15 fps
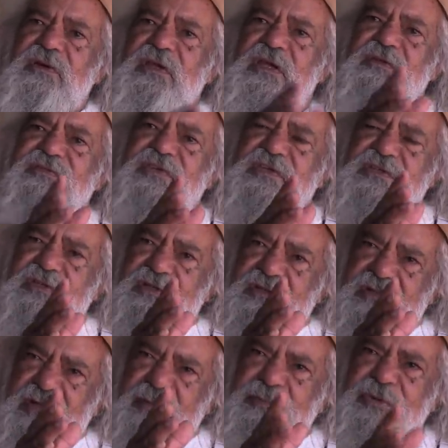it's
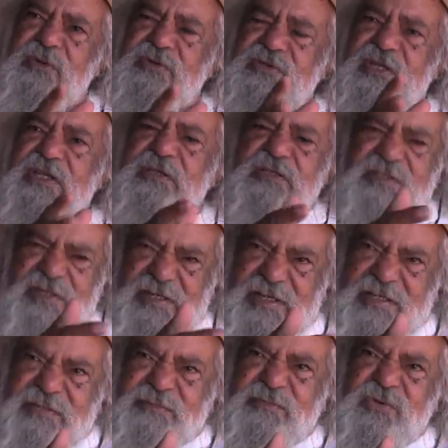a person,
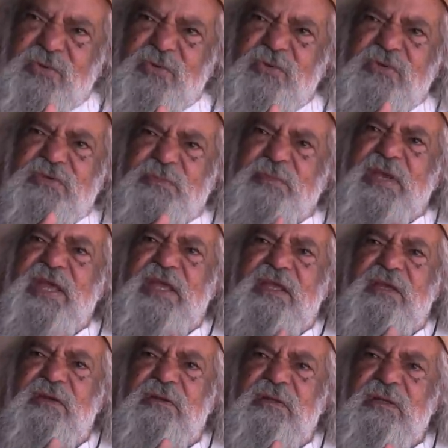it draws
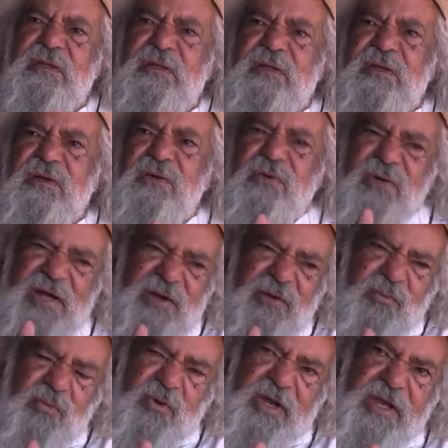back or
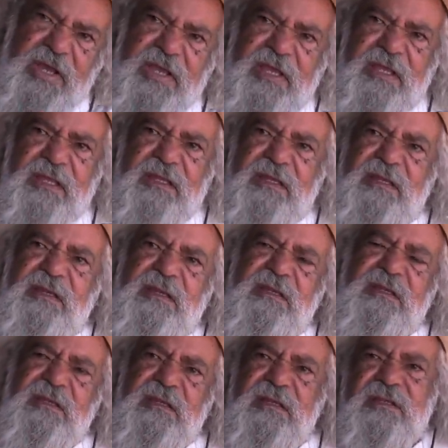away
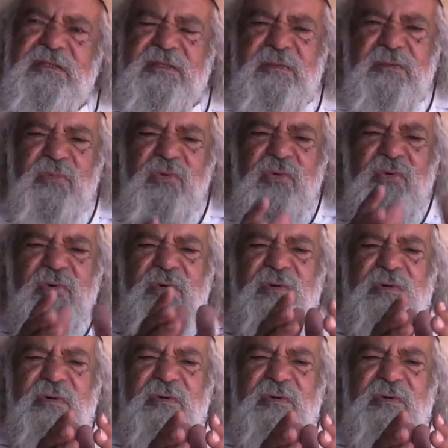the more